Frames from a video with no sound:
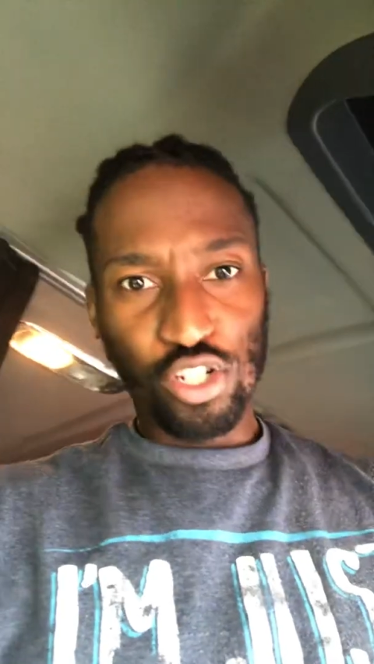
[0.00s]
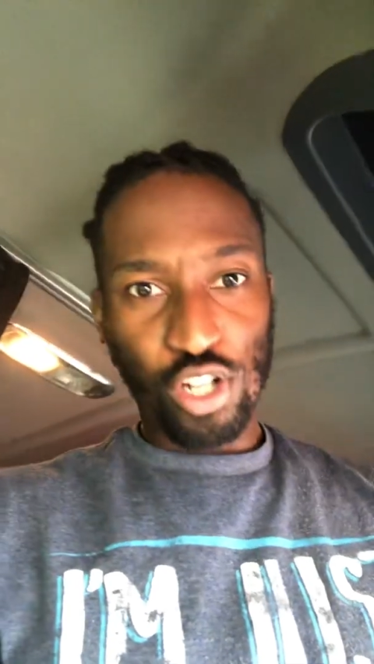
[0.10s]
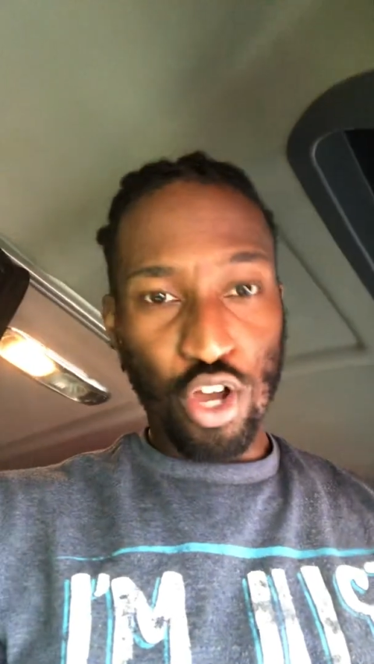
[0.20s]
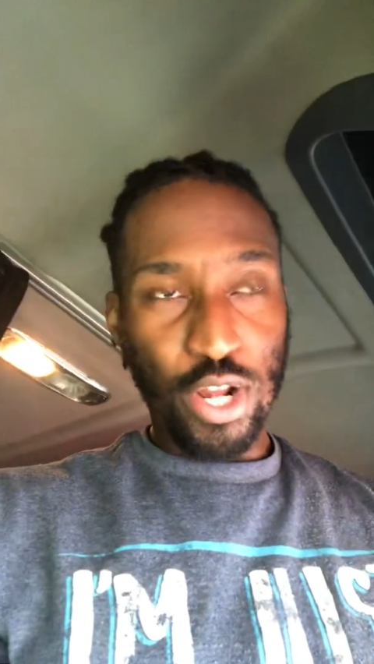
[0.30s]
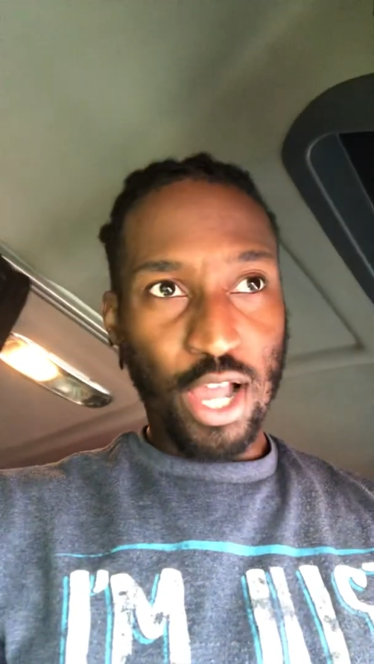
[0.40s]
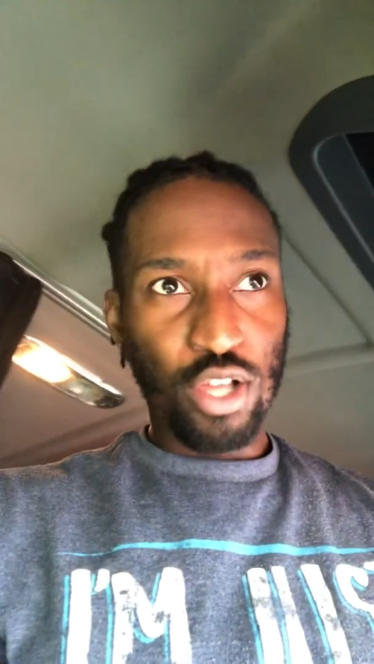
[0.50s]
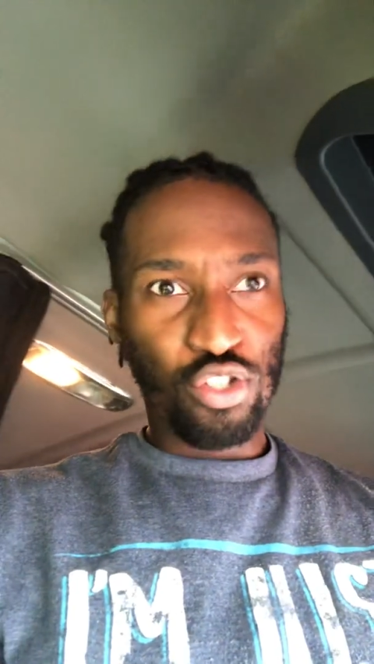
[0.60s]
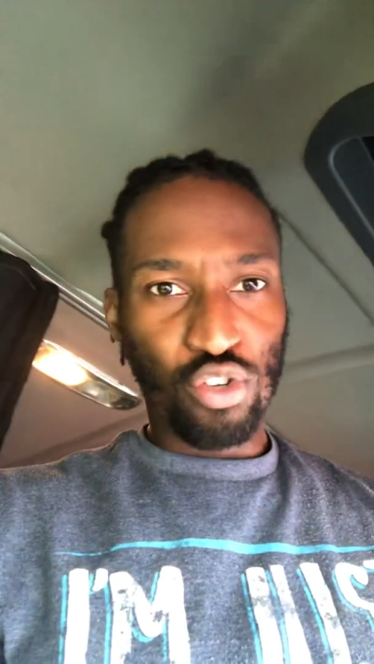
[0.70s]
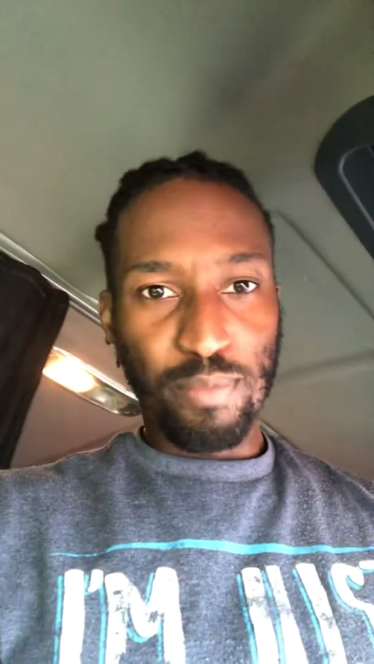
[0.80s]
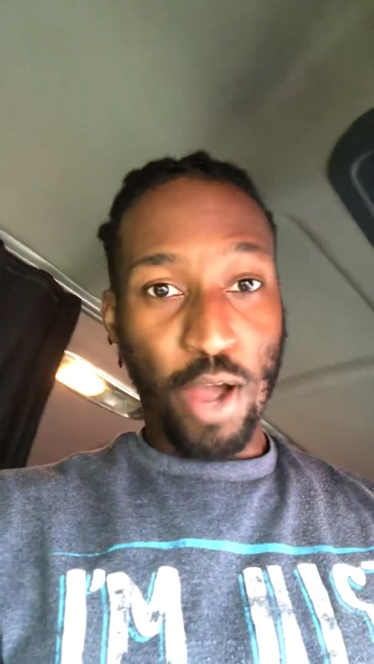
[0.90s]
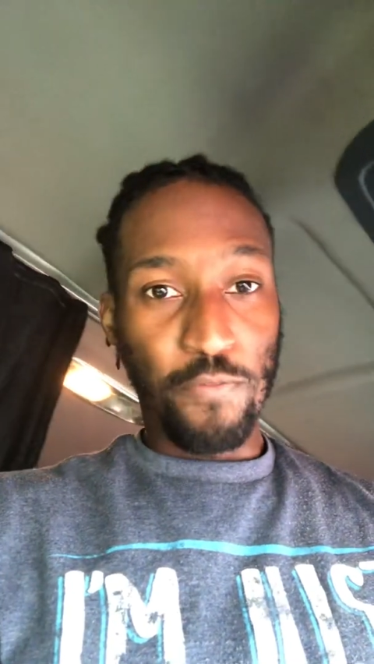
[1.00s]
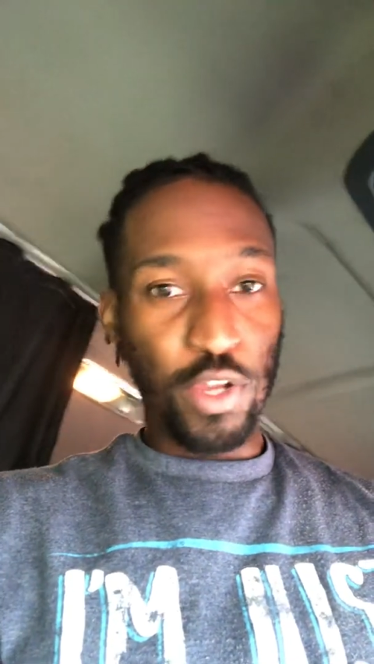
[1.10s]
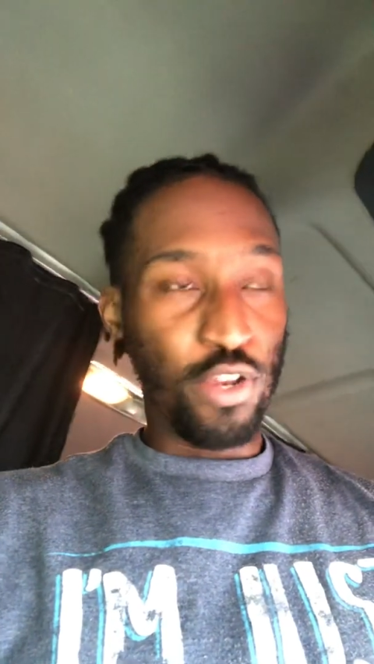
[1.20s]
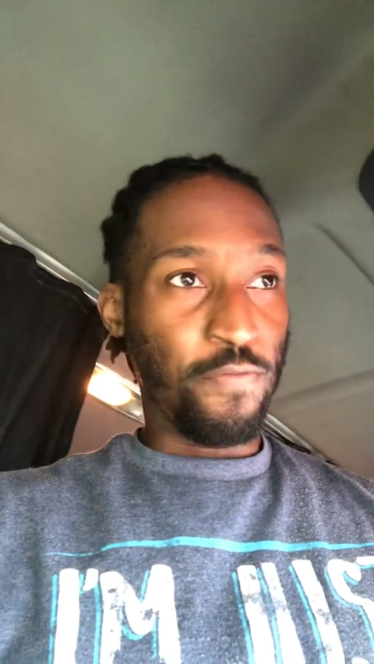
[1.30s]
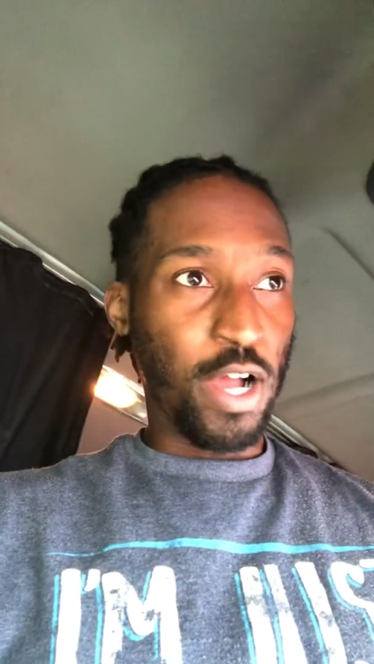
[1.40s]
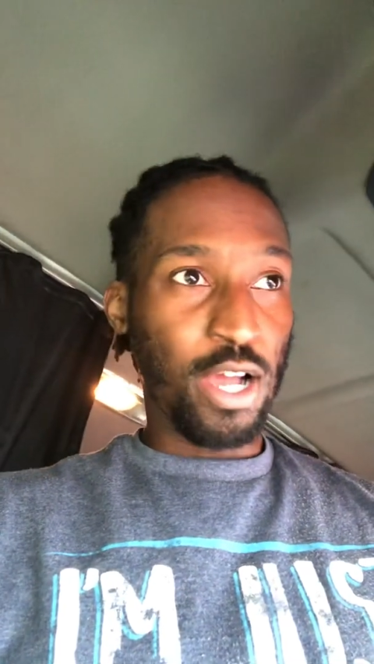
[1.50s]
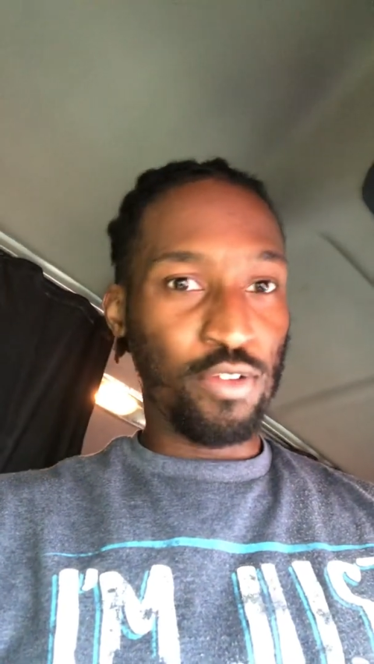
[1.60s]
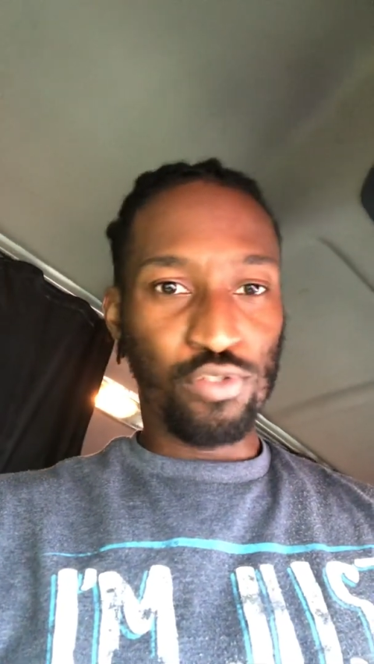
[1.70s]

slow down to about 55,